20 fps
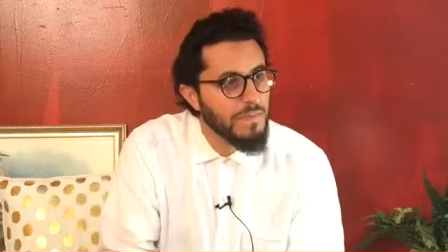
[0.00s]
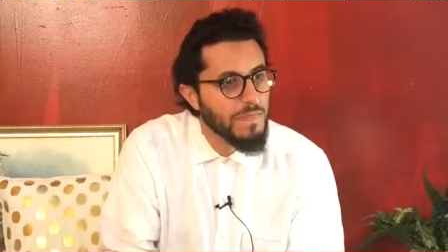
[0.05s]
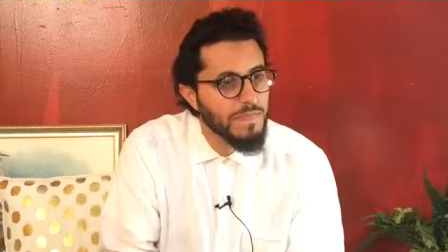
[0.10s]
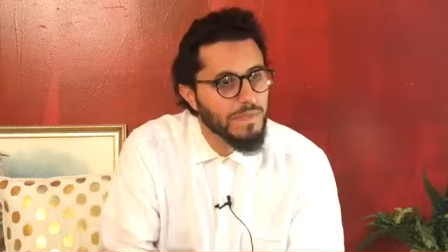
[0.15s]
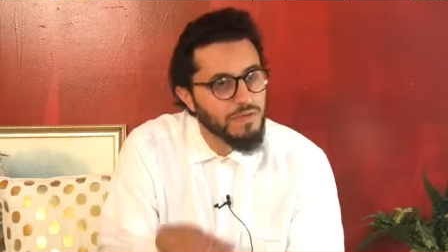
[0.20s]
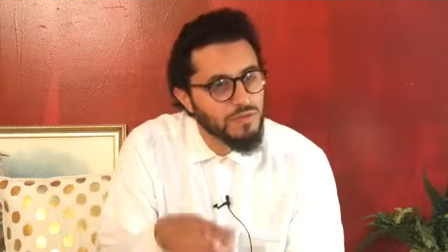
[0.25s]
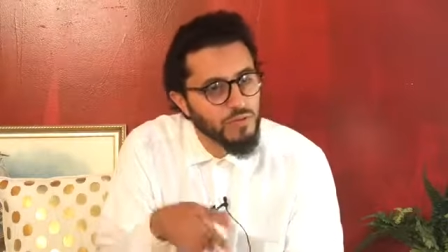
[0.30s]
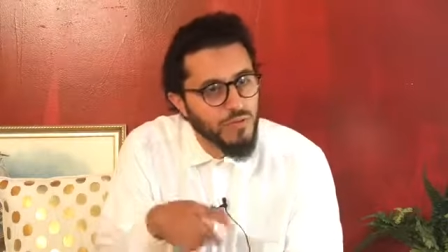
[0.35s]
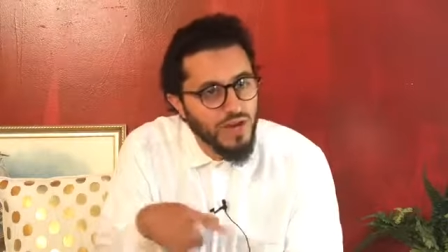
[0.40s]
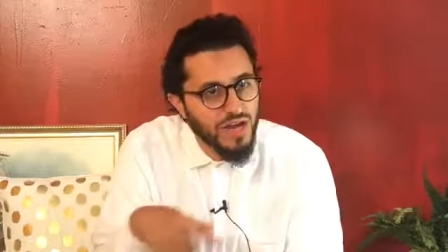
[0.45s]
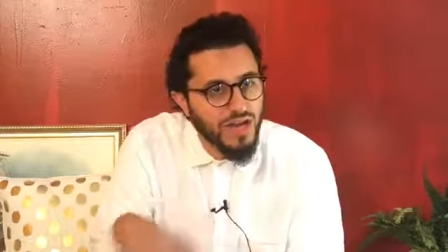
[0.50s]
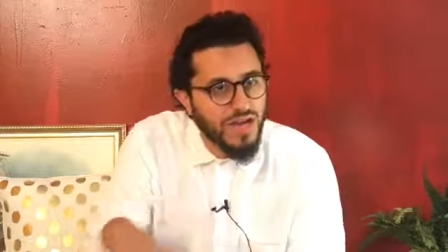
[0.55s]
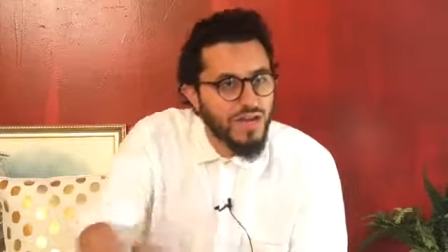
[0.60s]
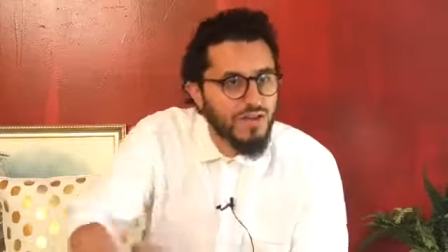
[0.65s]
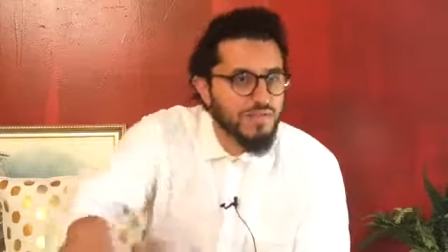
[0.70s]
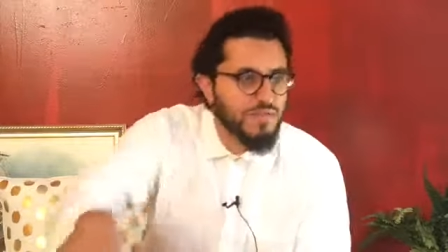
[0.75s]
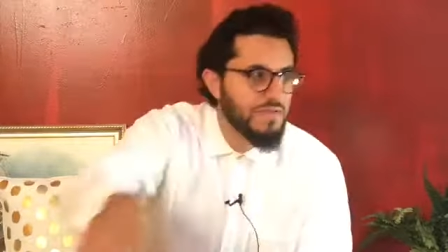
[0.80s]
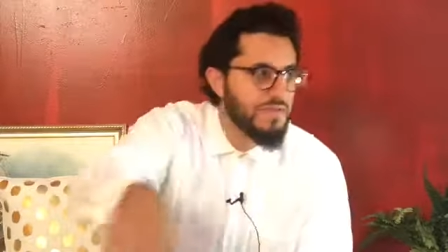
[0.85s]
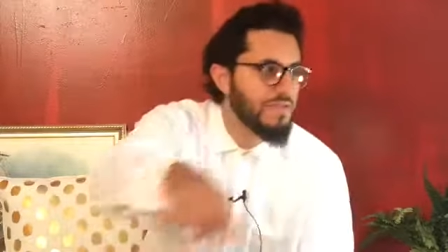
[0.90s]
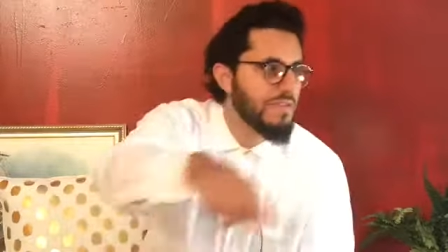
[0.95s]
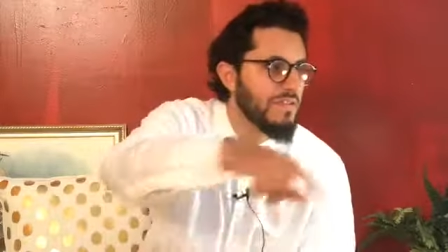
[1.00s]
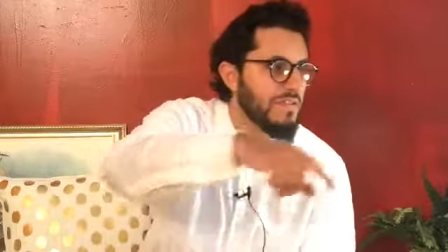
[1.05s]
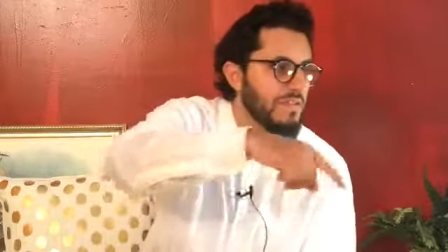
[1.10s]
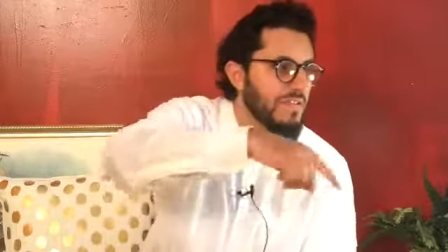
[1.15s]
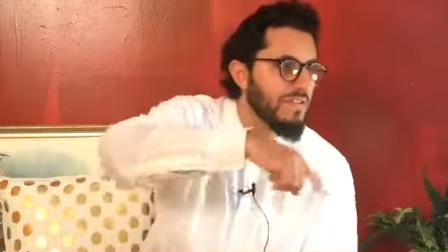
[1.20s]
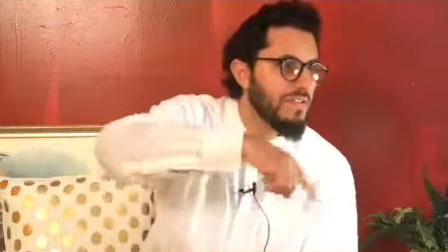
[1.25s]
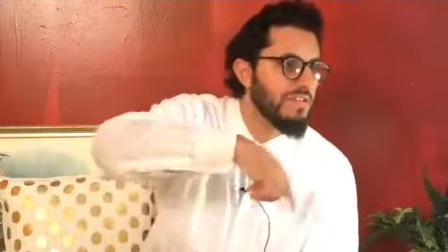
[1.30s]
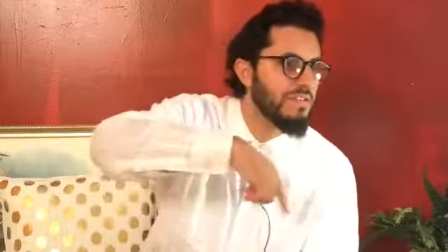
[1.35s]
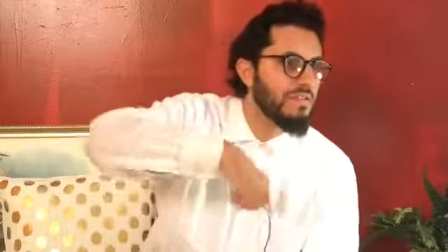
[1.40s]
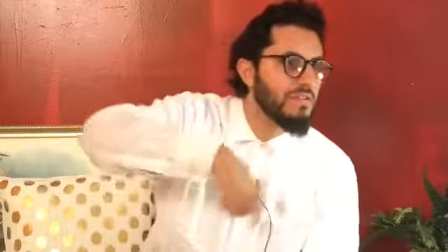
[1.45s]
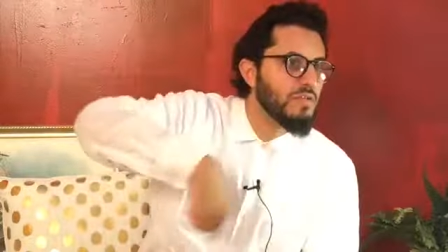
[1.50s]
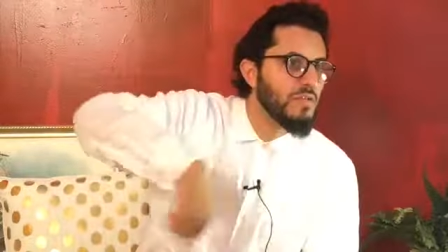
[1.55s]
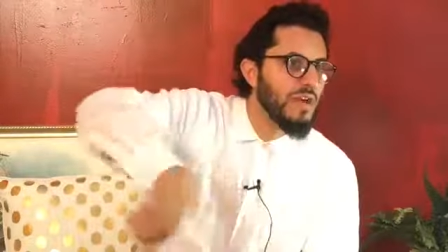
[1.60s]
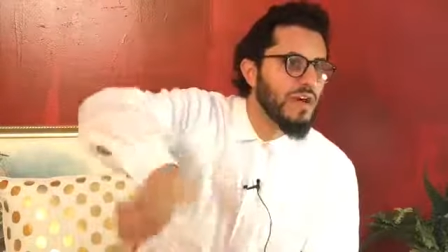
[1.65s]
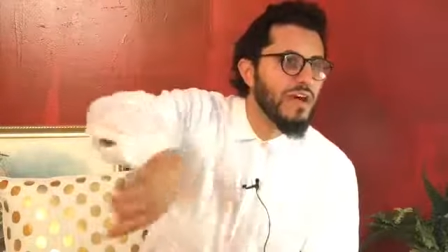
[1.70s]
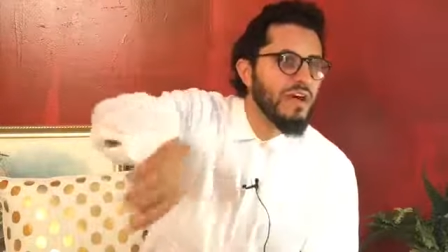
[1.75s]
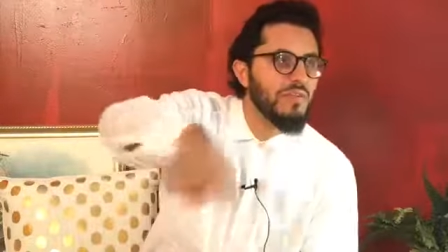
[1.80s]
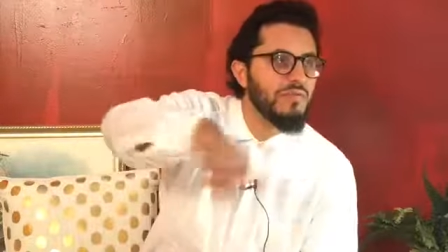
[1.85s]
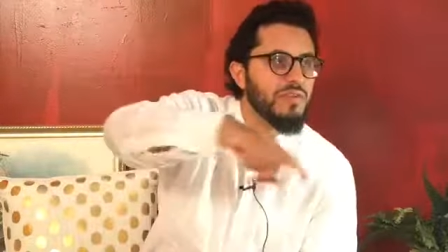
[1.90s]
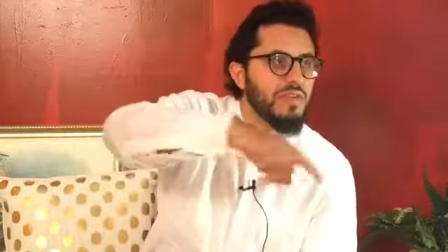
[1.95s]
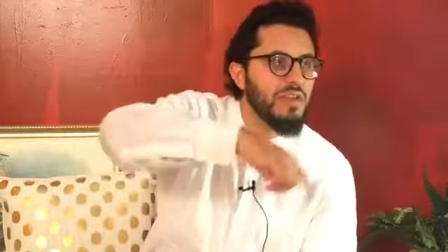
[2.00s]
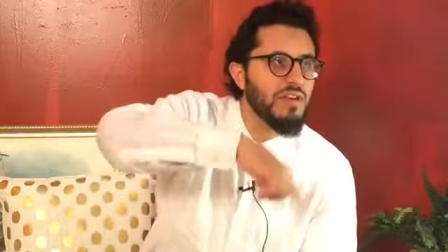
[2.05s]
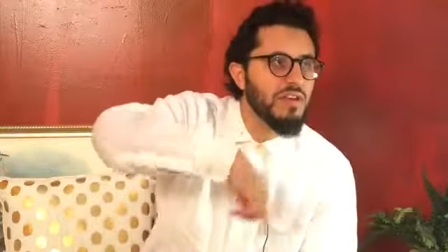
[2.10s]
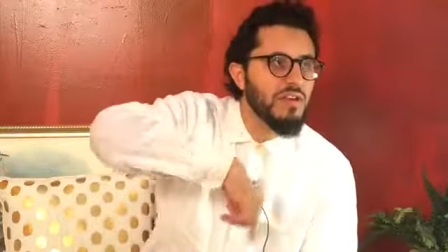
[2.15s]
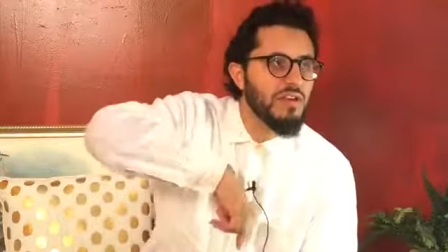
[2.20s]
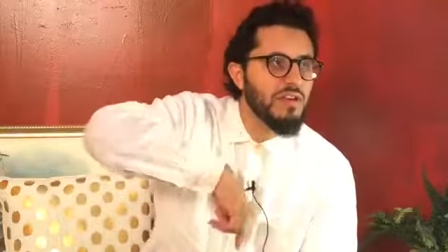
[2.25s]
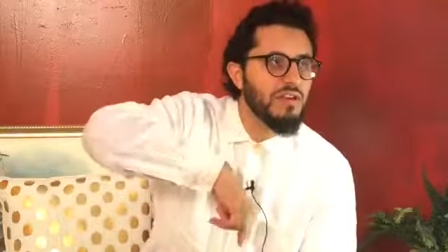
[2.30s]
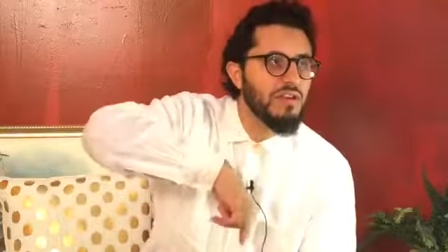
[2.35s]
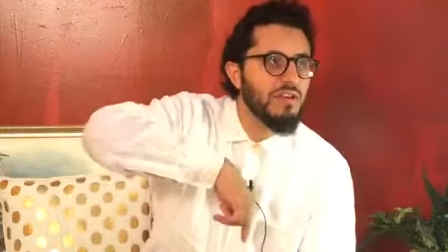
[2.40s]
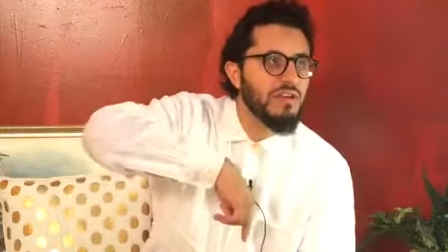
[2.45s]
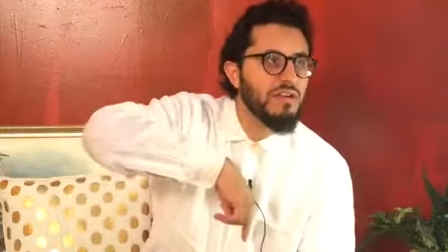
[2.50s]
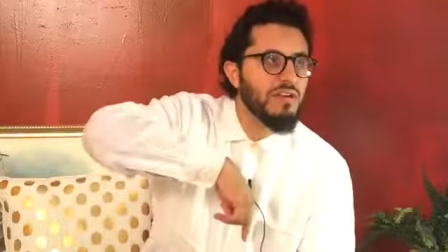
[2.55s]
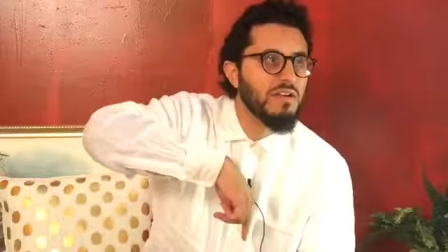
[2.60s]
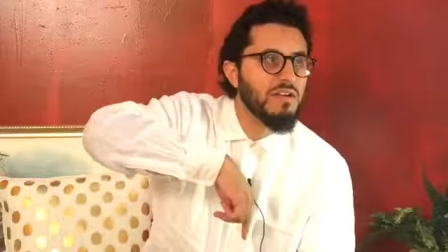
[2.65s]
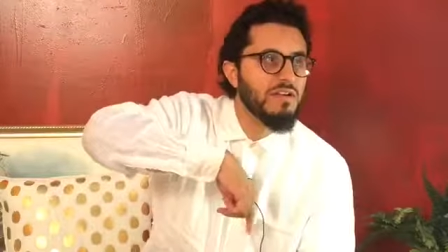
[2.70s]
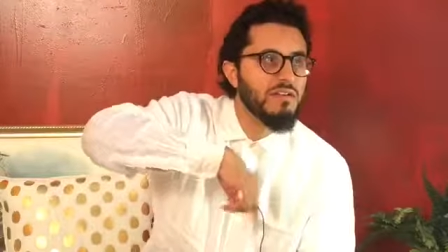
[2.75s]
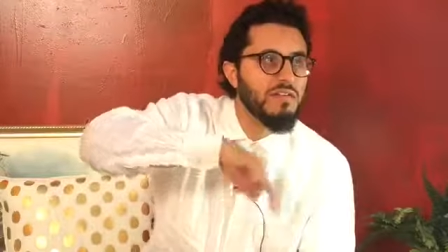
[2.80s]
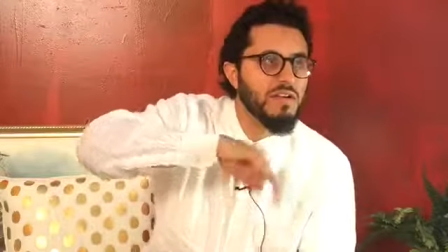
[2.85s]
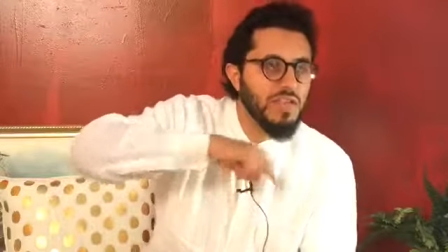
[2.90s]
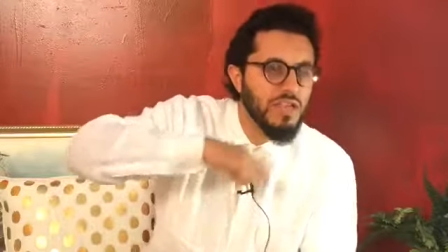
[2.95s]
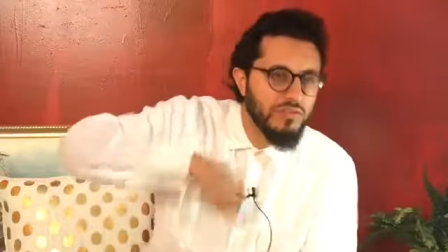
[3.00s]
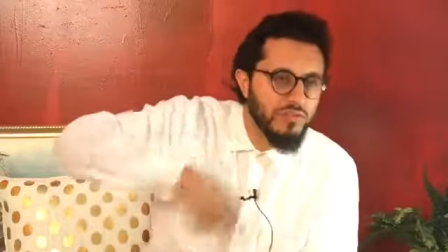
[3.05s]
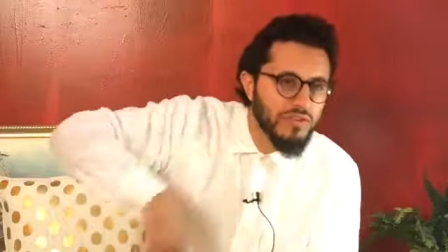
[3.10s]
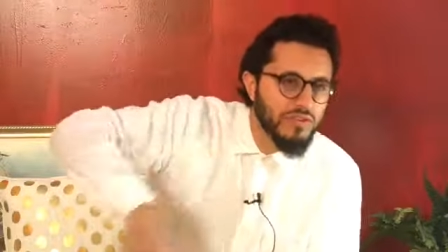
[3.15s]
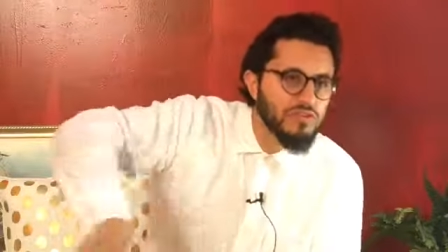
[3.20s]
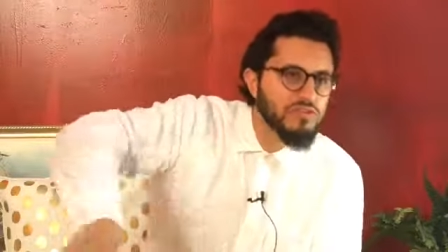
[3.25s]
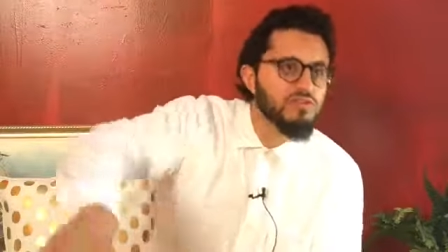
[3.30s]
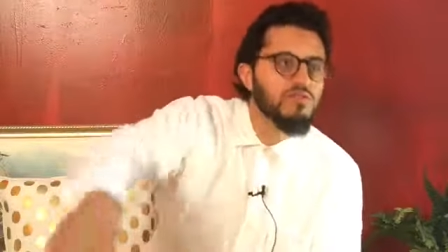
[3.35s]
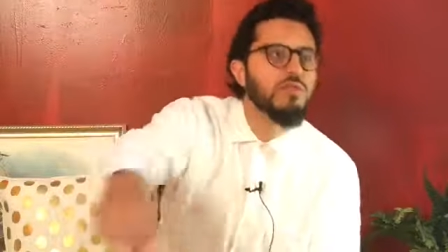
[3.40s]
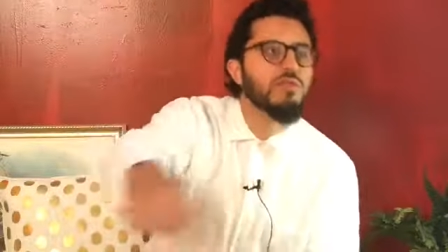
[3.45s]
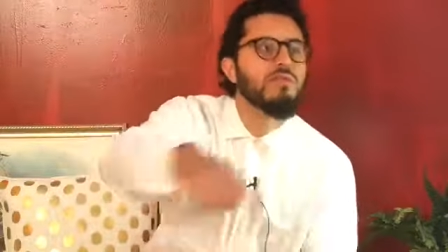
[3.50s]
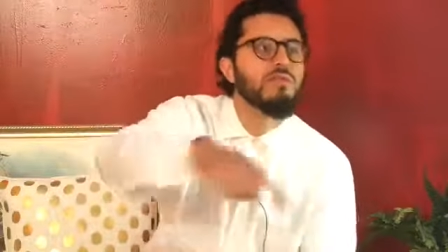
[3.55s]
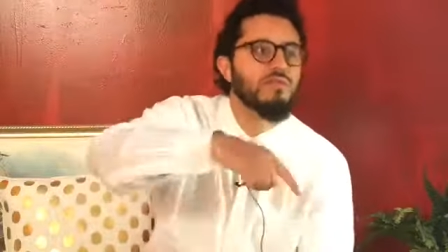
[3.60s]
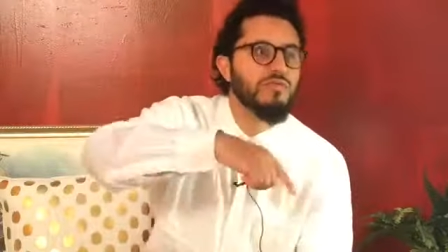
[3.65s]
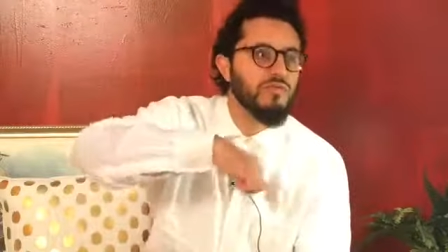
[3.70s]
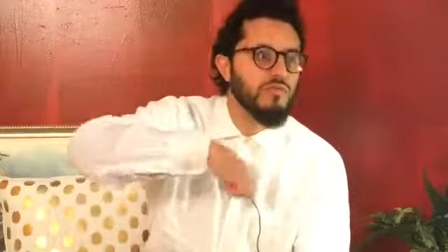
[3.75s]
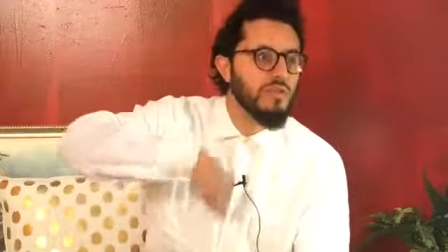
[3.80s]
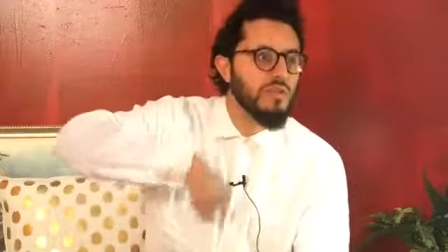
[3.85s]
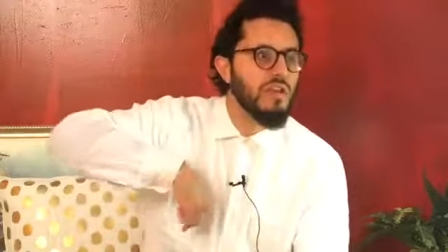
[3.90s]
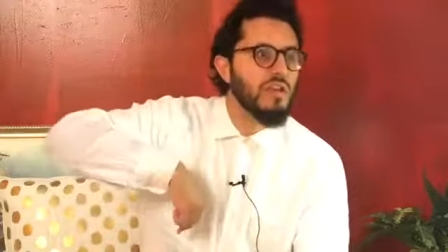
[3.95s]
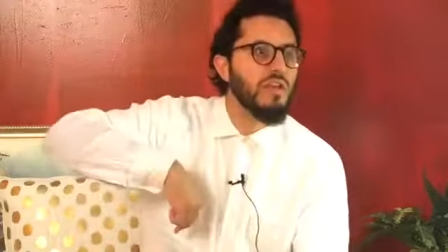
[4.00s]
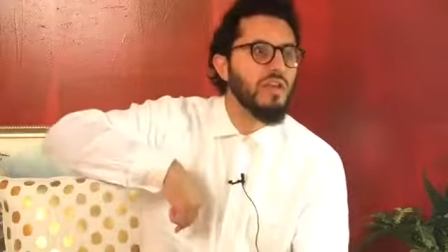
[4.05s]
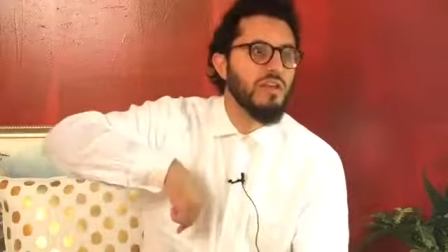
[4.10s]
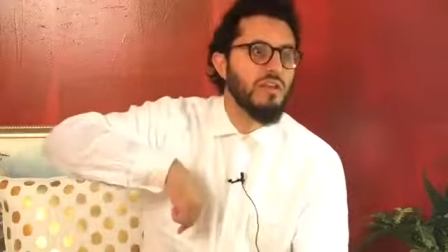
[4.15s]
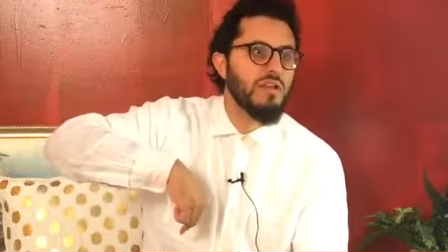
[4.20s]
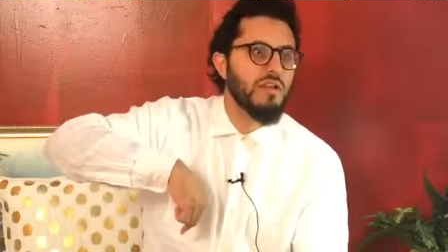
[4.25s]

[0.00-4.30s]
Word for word: The du'as, the du'a of eating, the giving the shukr for eating